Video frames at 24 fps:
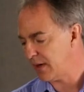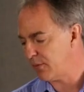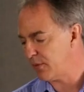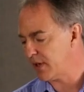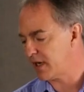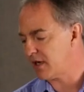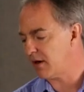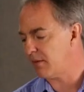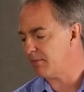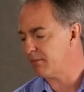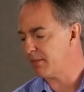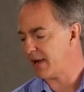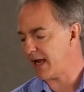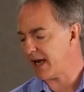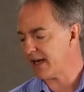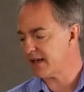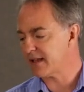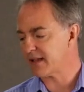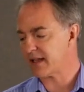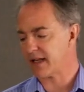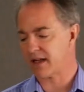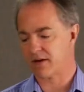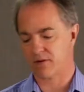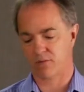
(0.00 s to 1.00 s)
And we
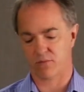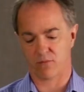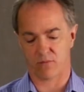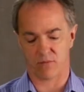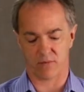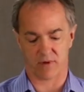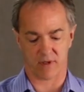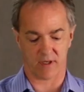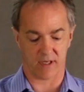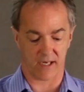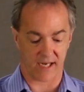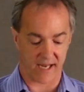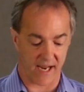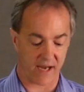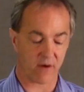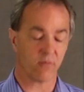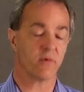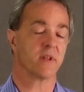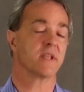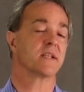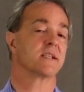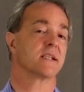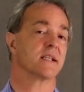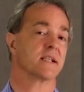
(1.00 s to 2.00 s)
combine that
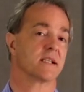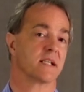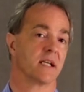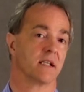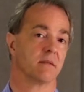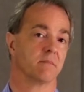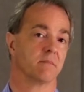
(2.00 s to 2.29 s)
again with a six